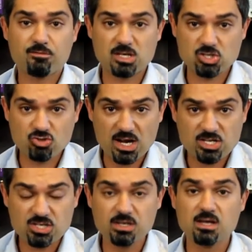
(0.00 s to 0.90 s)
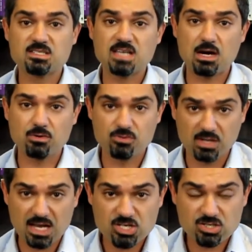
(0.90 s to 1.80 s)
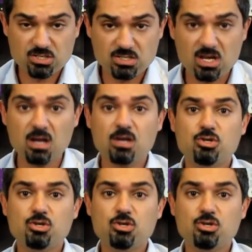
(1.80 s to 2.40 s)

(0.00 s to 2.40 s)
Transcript: frustration, soured relations,